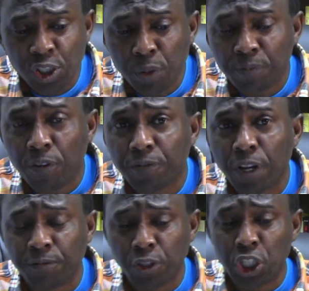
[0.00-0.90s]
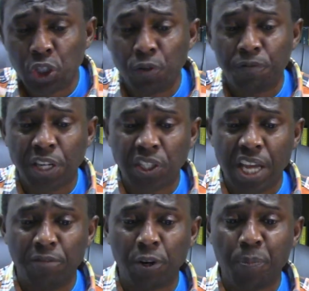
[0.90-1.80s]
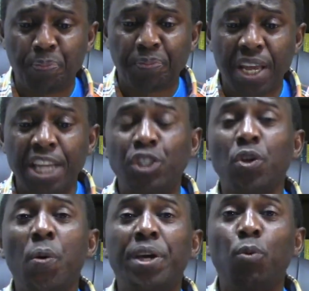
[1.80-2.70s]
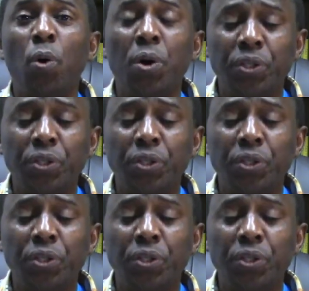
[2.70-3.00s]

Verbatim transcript: 42, verse 7. And so it was